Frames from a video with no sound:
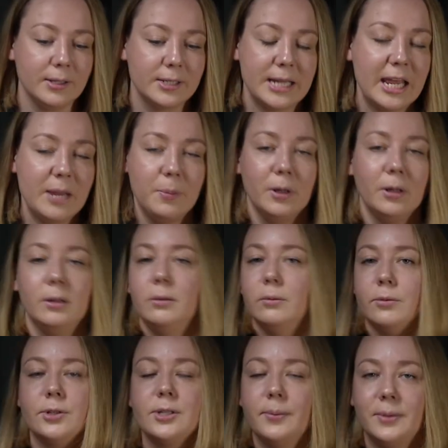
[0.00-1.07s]
table
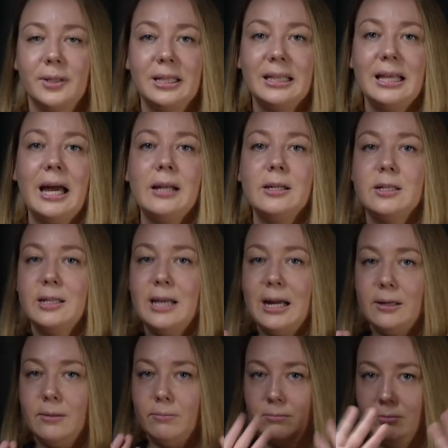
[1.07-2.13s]
or something like that,
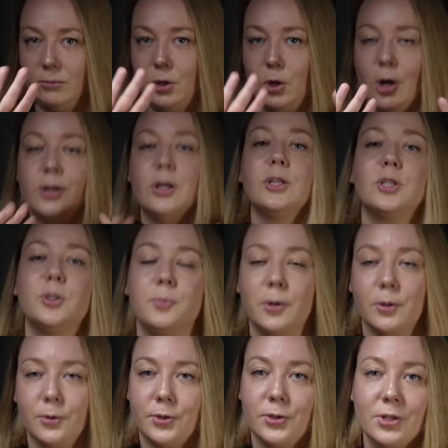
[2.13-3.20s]
then you are not
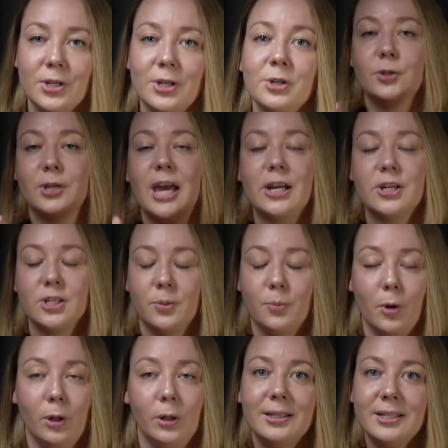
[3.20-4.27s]
supposed to catch the
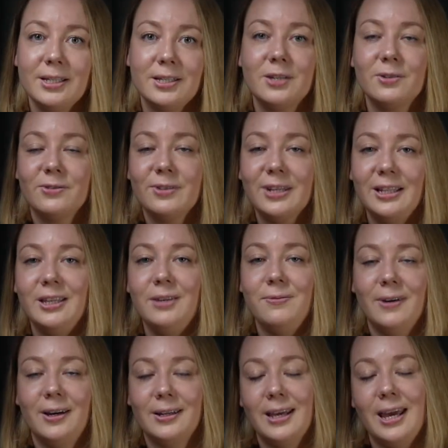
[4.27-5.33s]
ball. This is a really
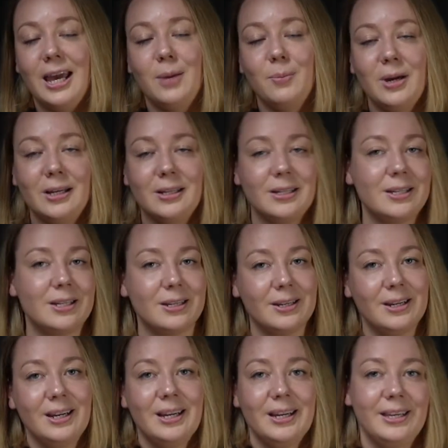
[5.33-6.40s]
fun game, and
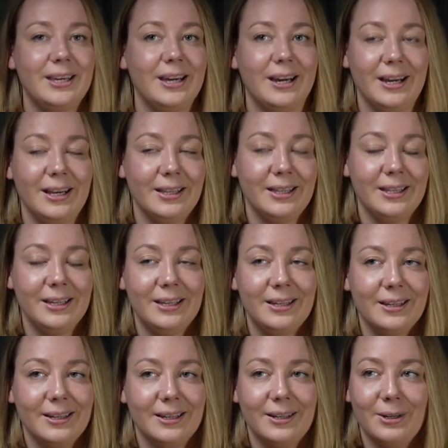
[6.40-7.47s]
yeah, I
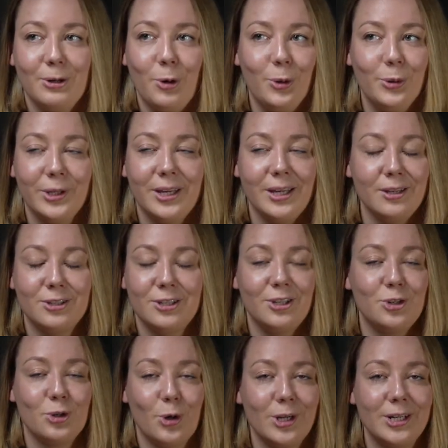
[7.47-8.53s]
think all the kids
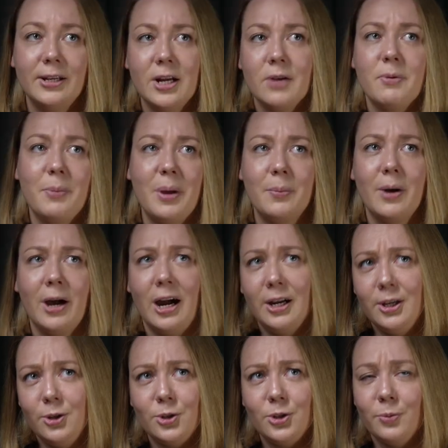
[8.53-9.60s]
enjoy it. And I remember I
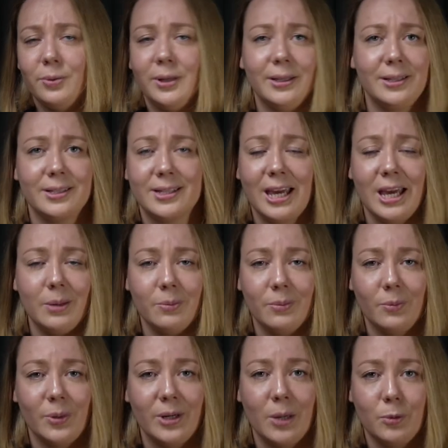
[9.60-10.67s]
used to play this
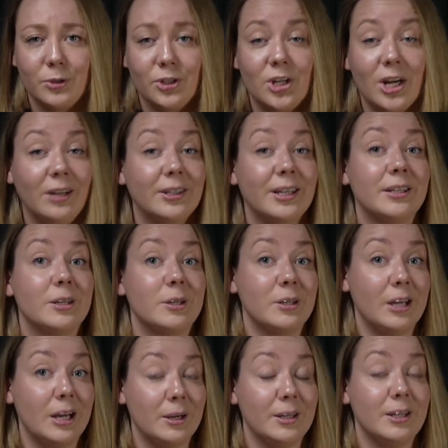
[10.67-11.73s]
game when I was a child, and
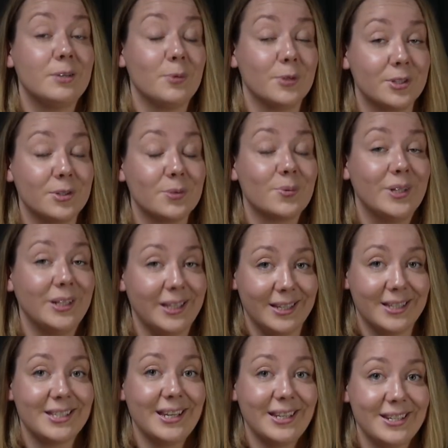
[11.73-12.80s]
it was really
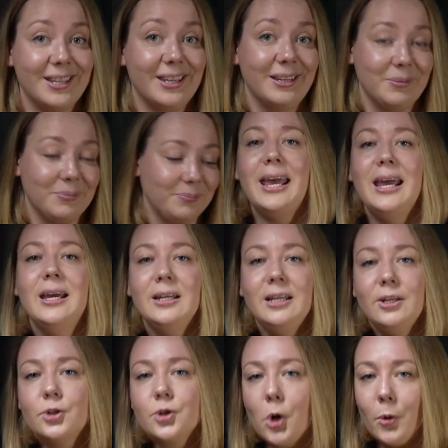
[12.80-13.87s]
exciting.
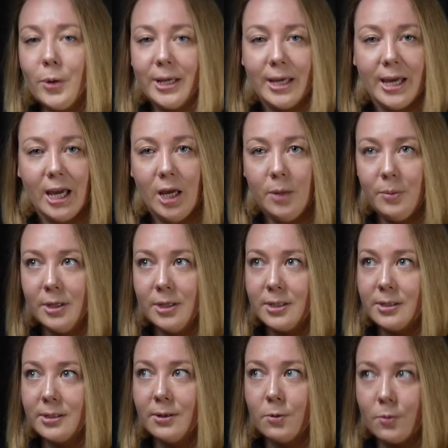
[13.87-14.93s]
Any drawing game
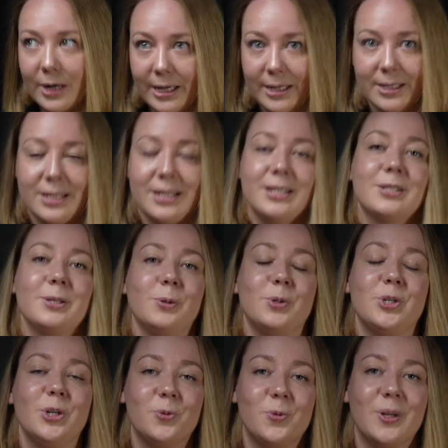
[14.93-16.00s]
is great, so
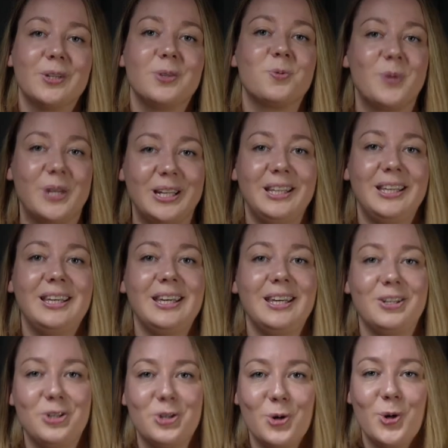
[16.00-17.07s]
children really
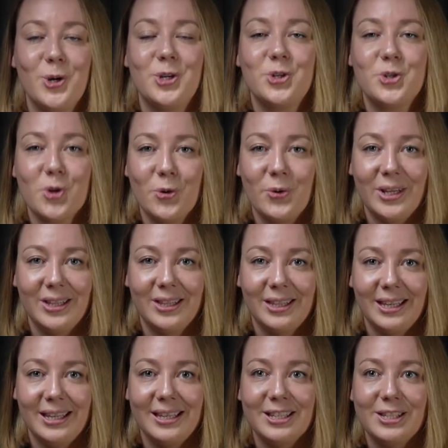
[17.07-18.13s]
enjoy drawing
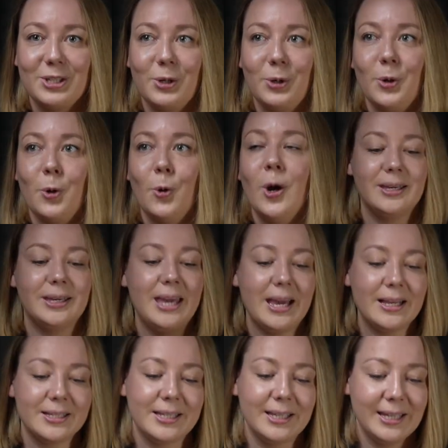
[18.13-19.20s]
things. So
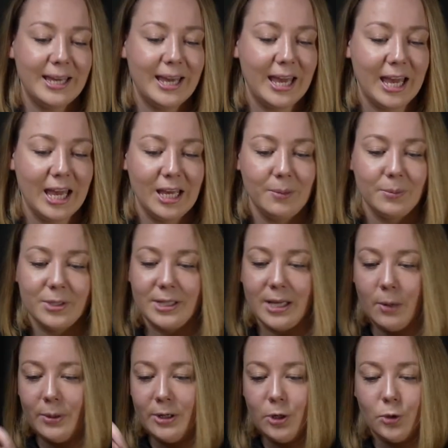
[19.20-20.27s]
guessing games,
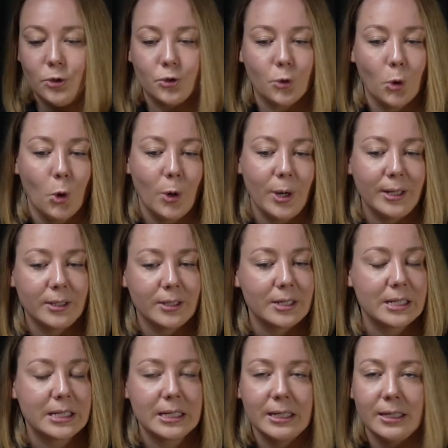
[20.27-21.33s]
when you draw
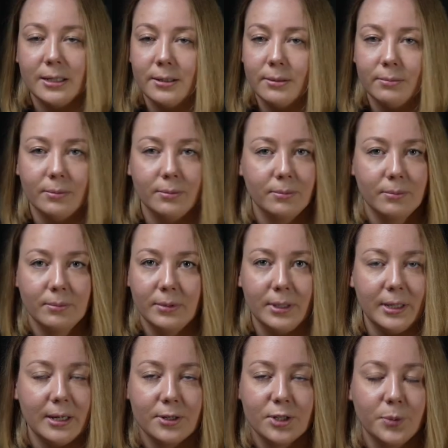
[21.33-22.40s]
and
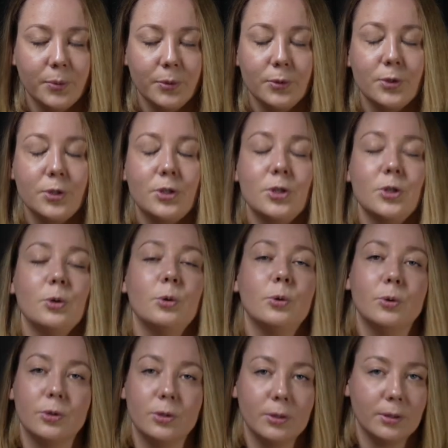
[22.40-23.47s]
they are supposed
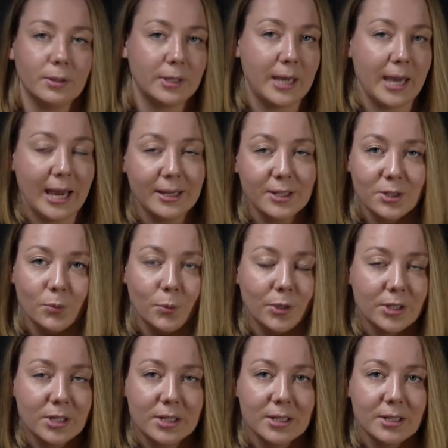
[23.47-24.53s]
to guess
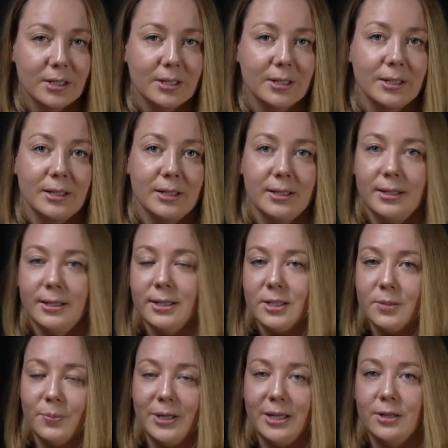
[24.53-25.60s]
what
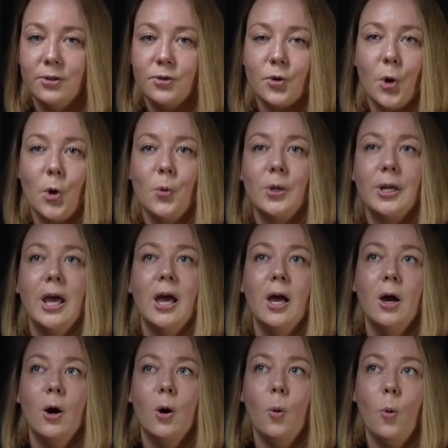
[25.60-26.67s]
is being drawn,
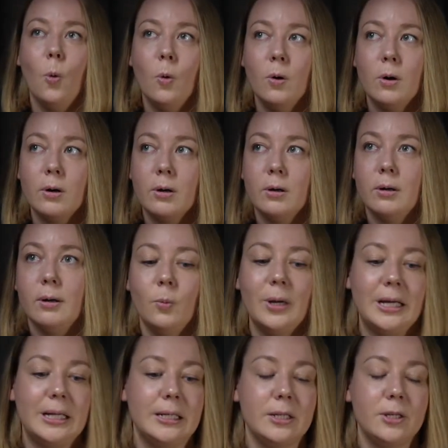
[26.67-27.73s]
or
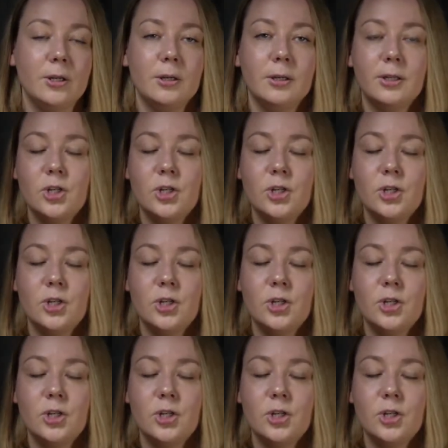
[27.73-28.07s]
when